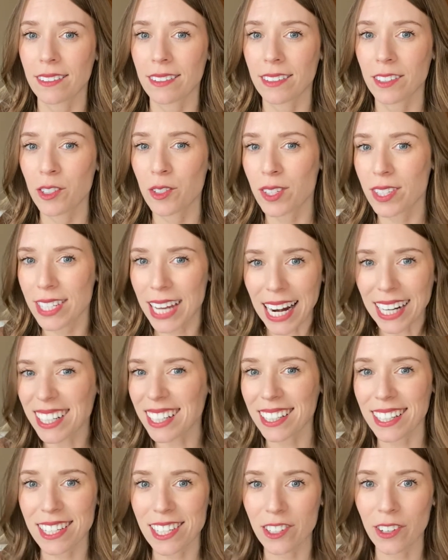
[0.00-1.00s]
you
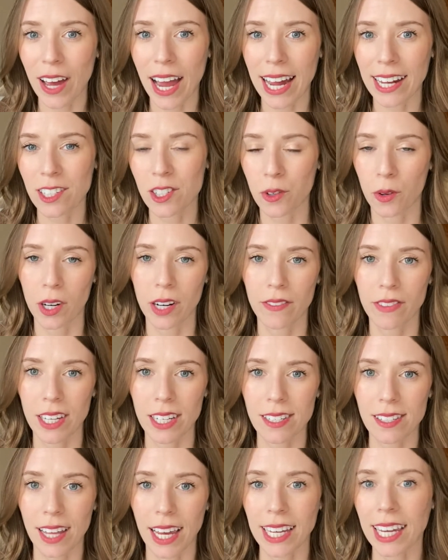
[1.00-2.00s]
technically still had sort of
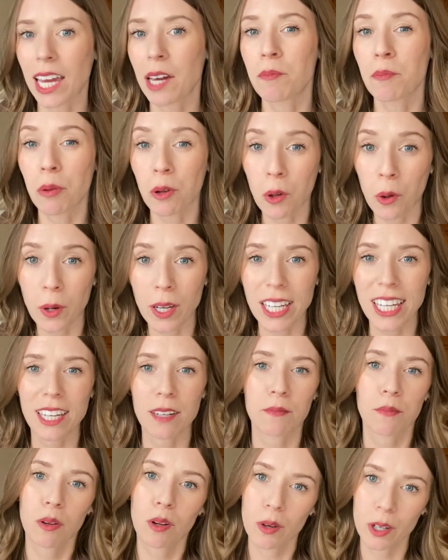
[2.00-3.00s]
this like
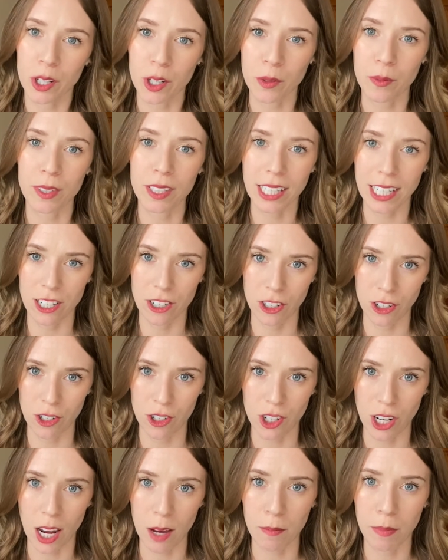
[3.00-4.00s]
employee-employer
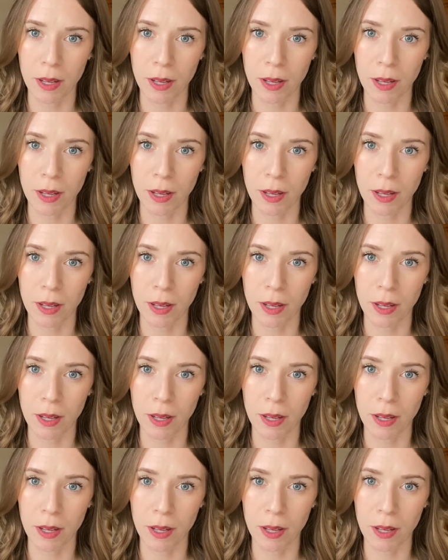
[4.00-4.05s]
relationship.